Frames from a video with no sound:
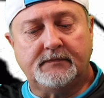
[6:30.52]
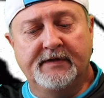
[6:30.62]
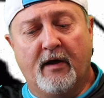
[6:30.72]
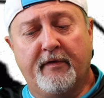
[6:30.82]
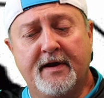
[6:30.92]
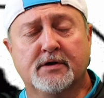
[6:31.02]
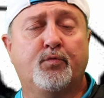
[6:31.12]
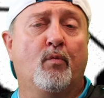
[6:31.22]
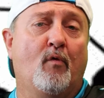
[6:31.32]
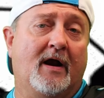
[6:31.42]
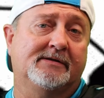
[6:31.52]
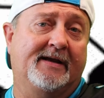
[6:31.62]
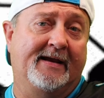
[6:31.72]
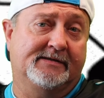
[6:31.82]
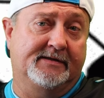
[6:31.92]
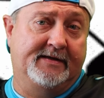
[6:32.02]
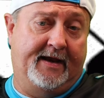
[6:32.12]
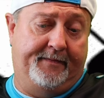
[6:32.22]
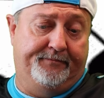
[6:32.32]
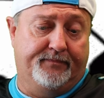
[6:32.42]
Now, here's one where I changed the
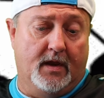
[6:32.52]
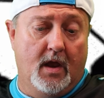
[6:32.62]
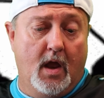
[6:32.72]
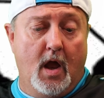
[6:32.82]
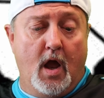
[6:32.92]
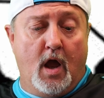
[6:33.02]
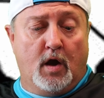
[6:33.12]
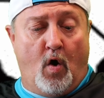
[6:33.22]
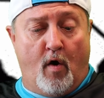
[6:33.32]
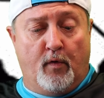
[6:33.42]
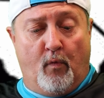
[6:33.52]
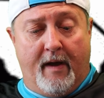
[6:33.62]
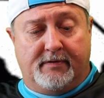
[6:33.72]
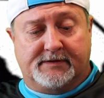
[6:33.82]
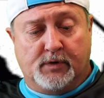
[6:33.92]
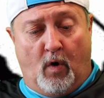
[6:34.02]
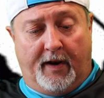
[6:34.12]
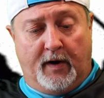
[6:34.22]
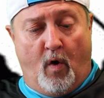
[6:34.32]
team. Gardner Webb at Charlotte.